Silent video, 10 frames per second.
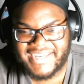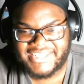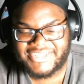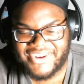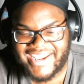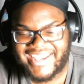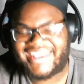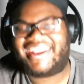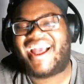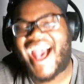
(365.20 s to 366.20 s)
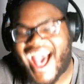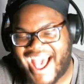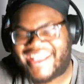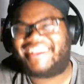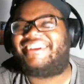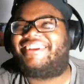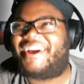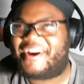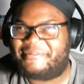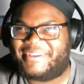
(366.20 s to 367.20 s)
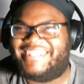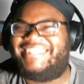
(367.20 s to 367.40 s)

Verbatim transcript: the straight hot garbage.